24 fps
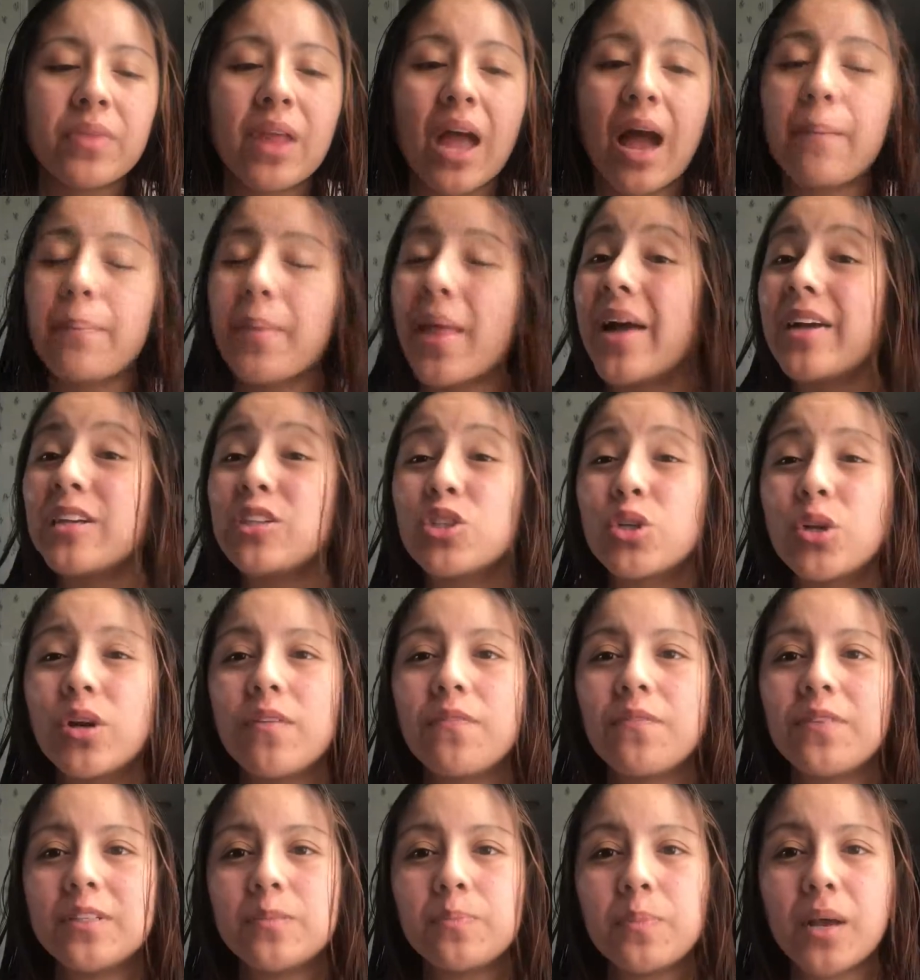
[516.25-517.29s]
I'm not sure
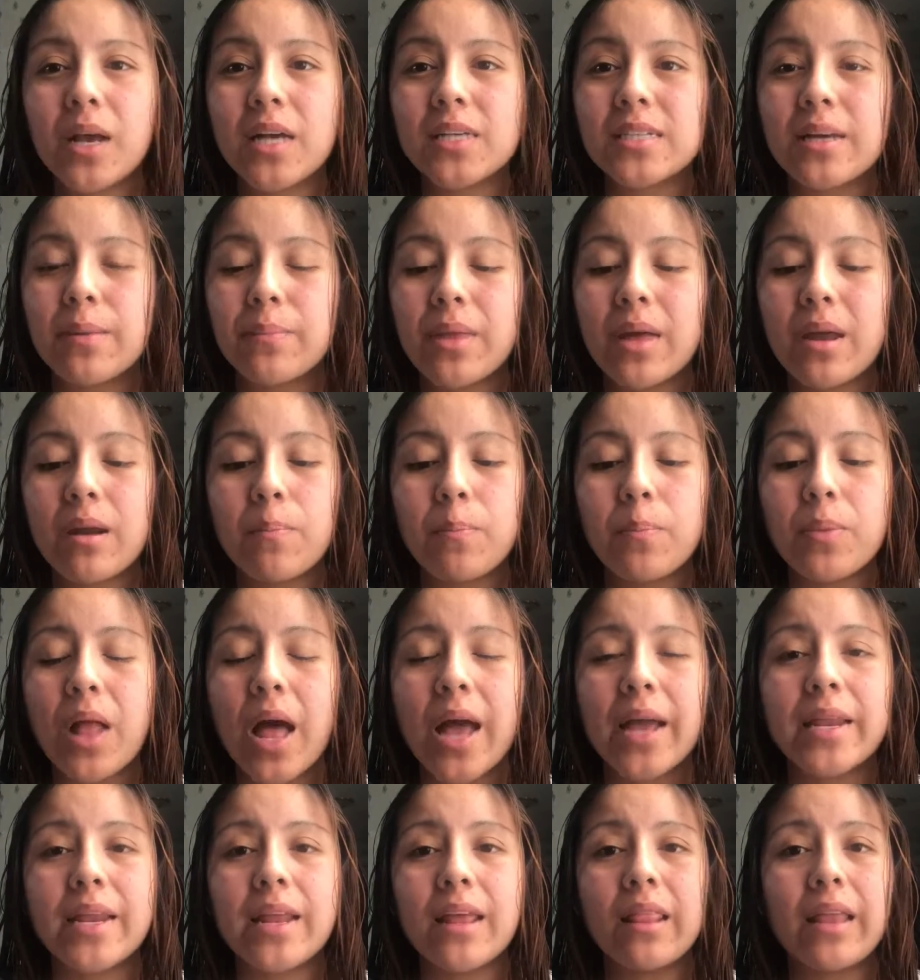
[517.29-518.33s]
if it's because I'm not
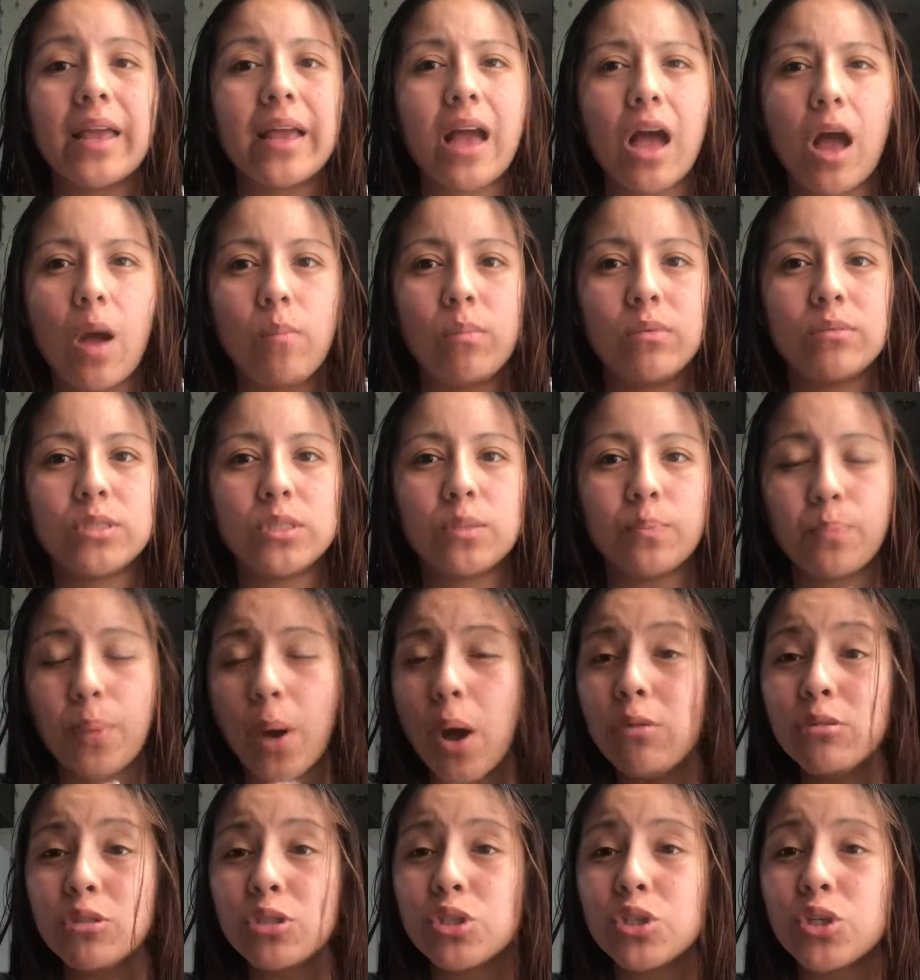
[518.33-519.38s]
applying it like how I'm
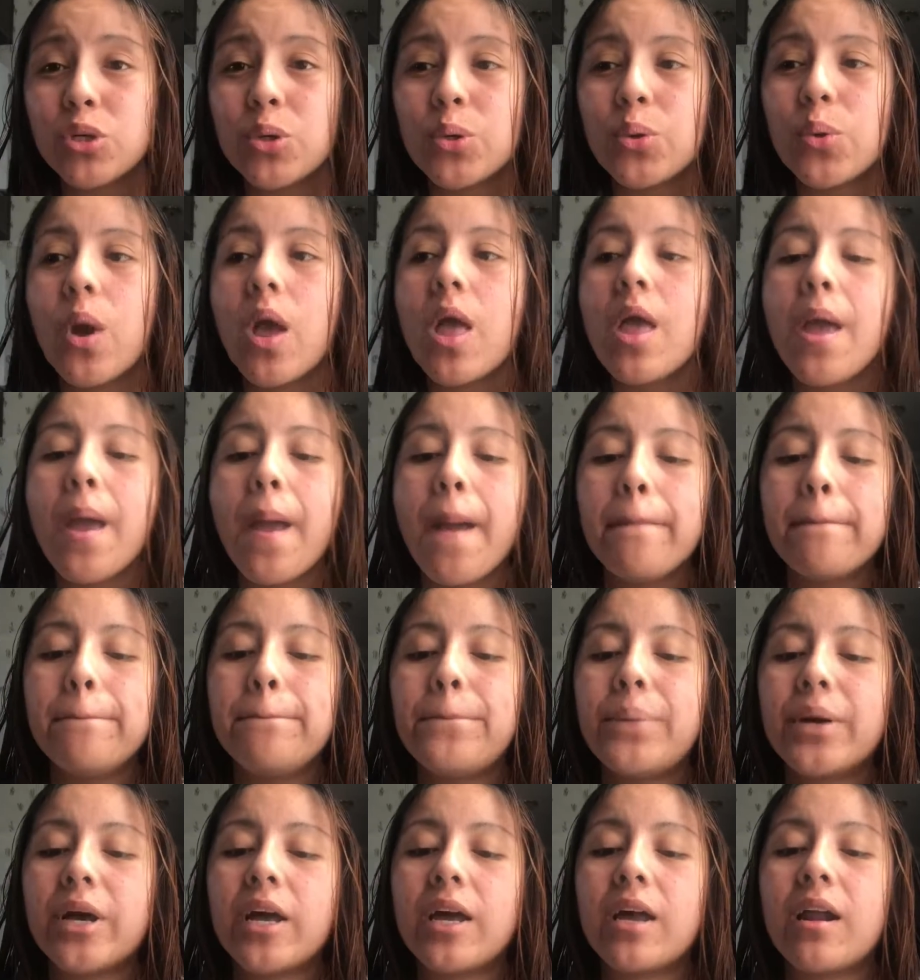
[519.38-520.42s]
supposed to,
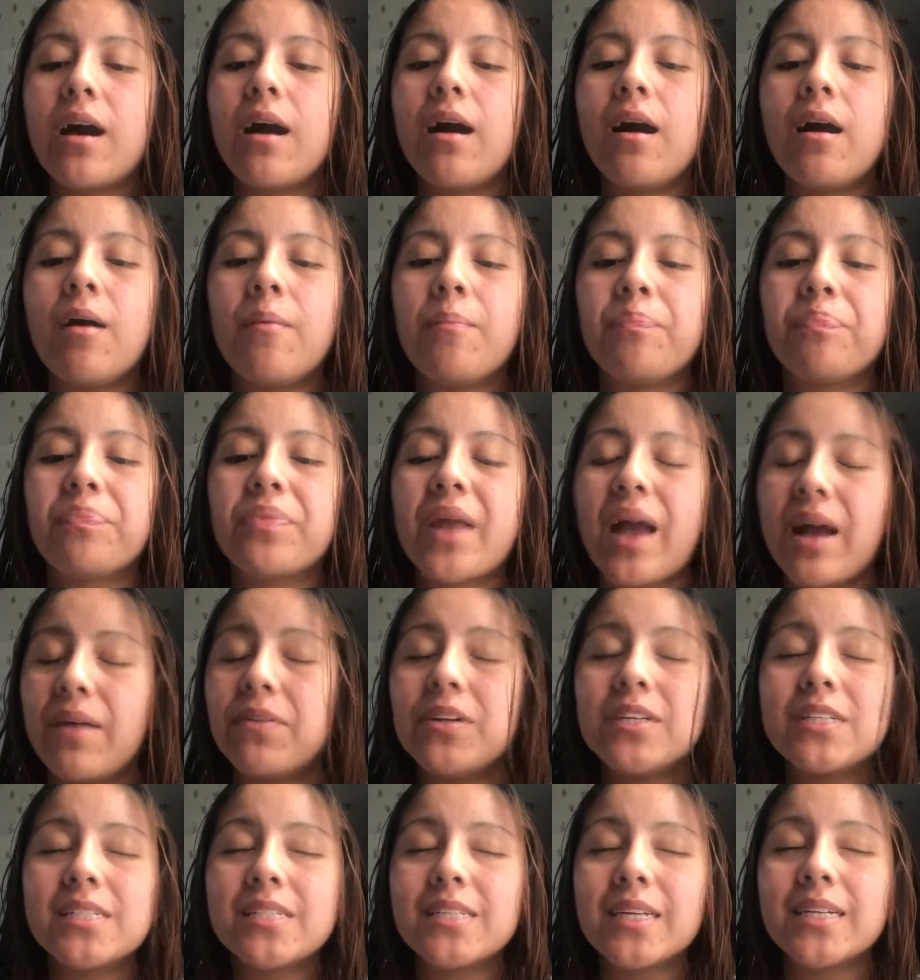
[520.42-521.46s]
but um,
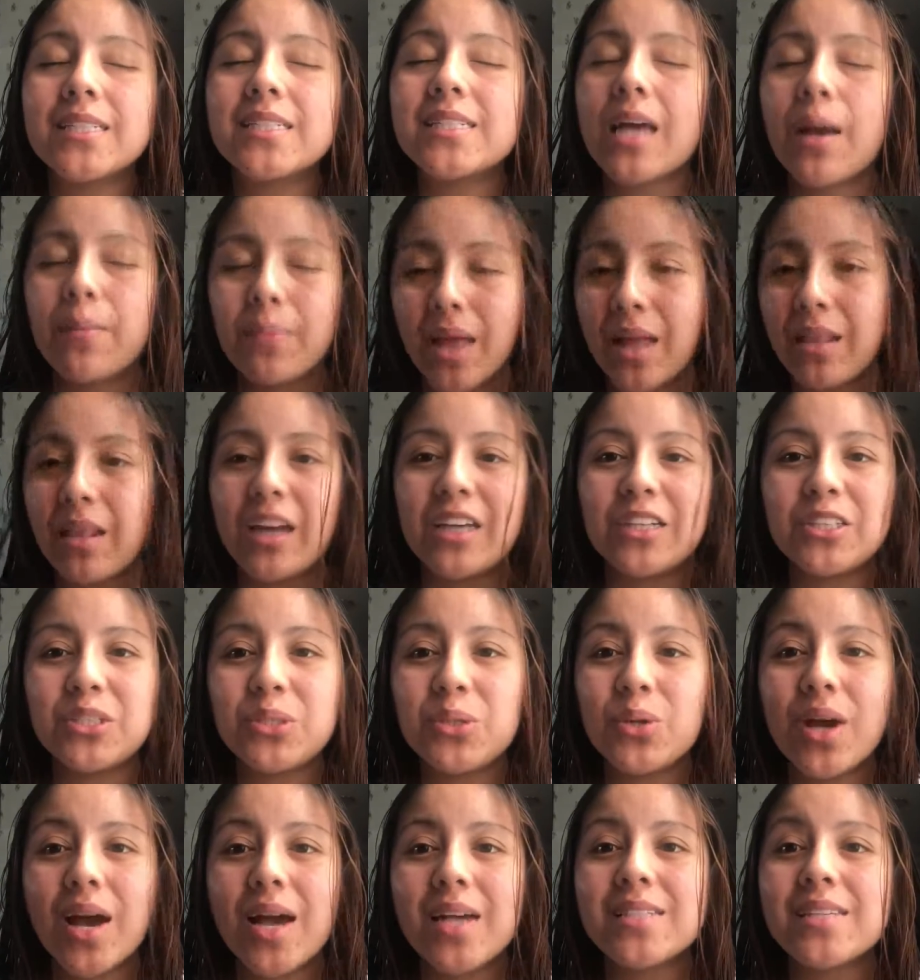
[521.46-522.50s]
ever since, I'm not lying
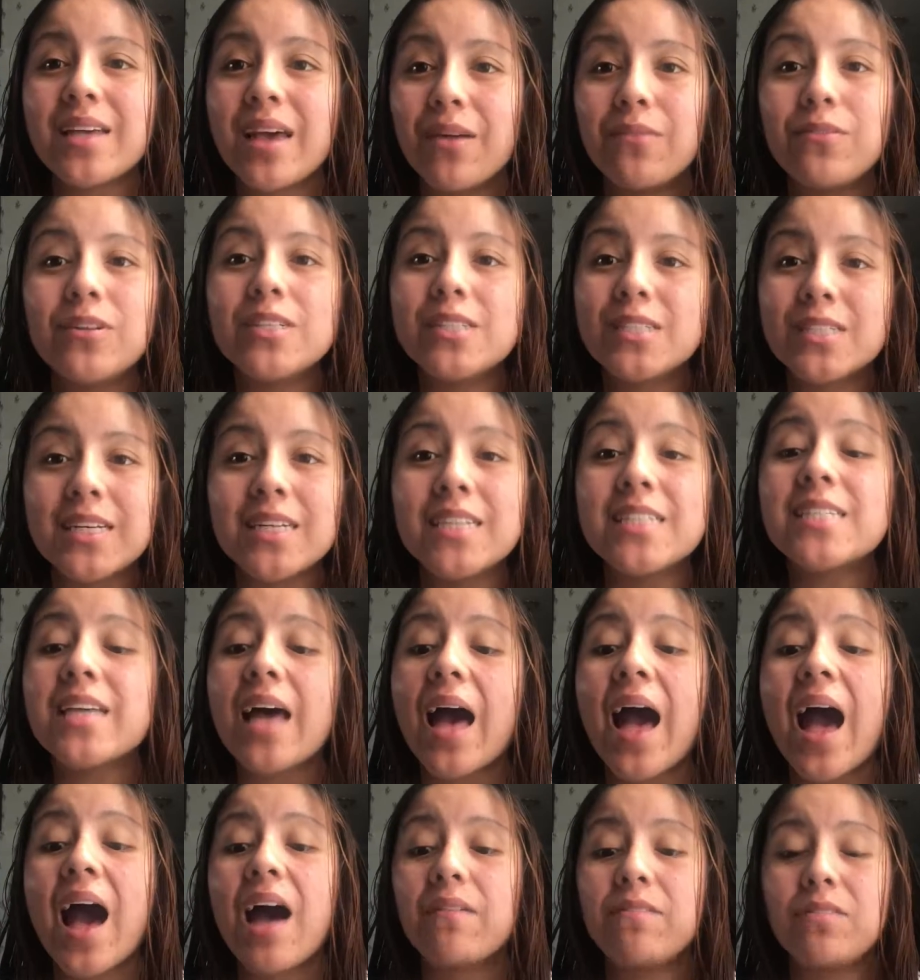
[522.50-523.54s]
to you guys, ever since,
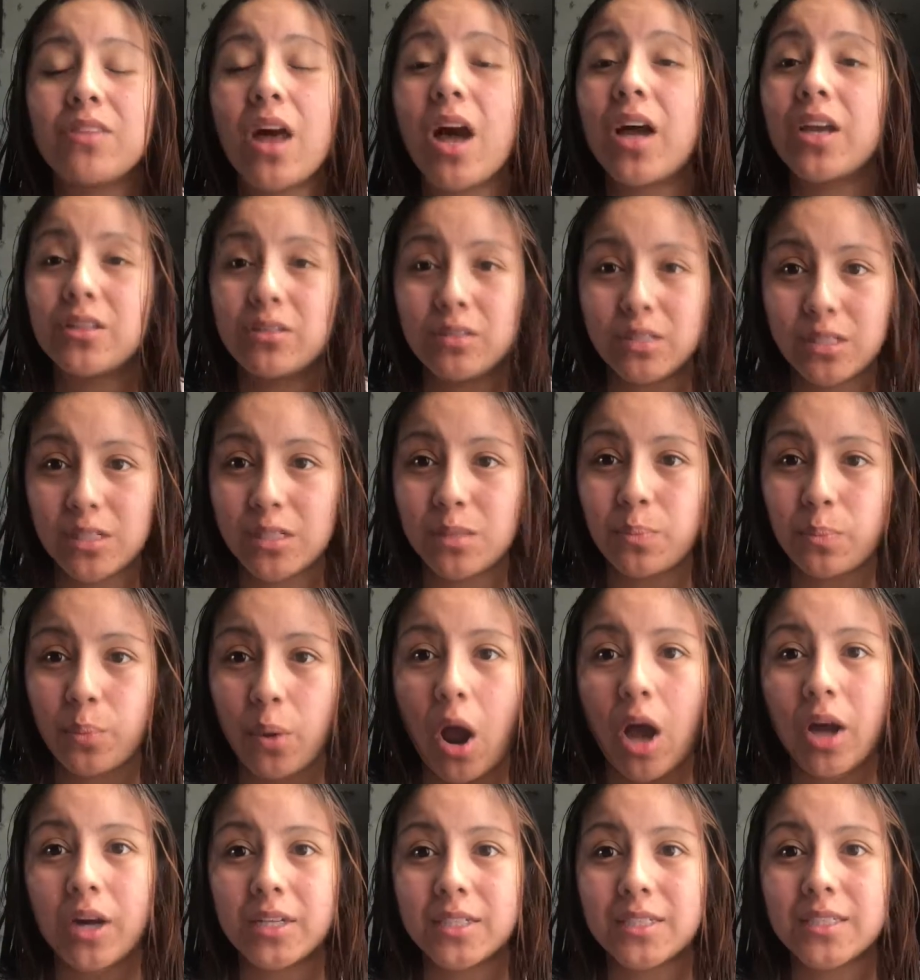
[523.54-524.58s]
I have not used this
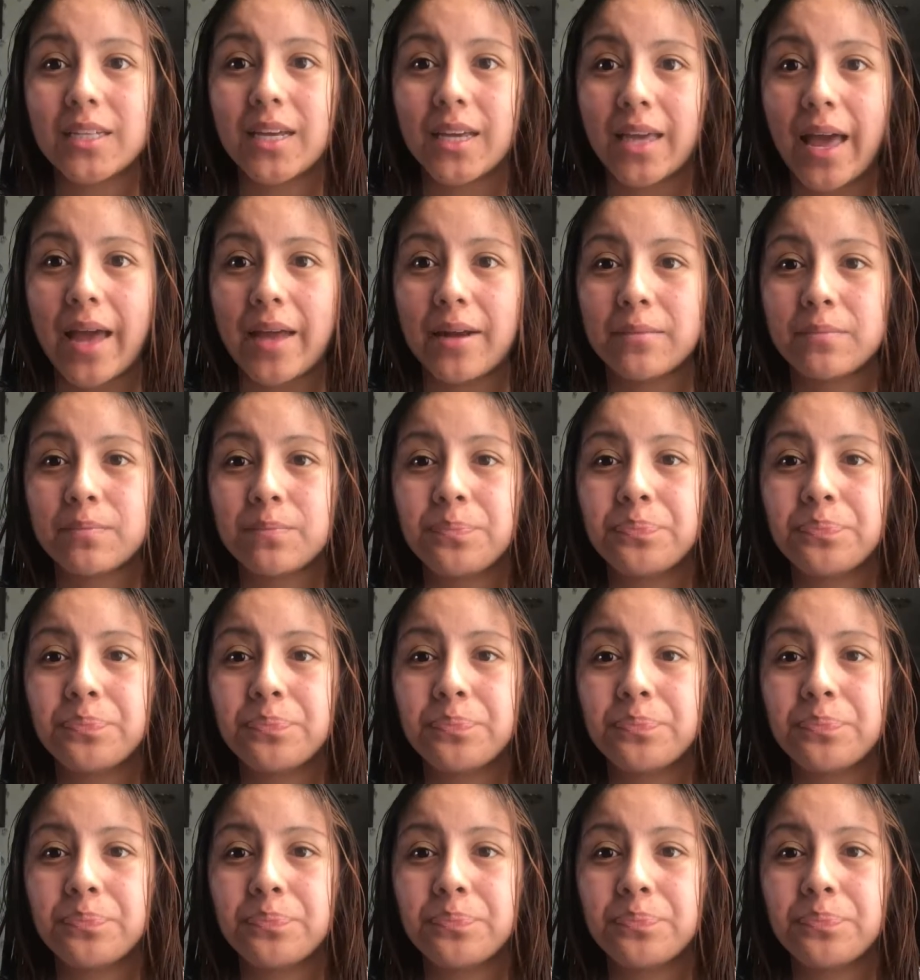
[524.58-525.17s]
product again.